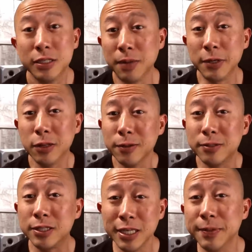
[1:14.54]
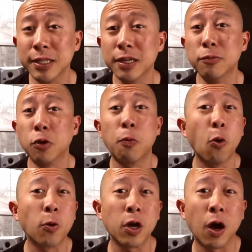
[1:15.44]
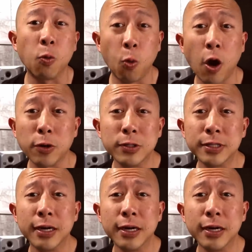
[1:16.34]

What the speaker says: Some include steaming them or pouring hot water into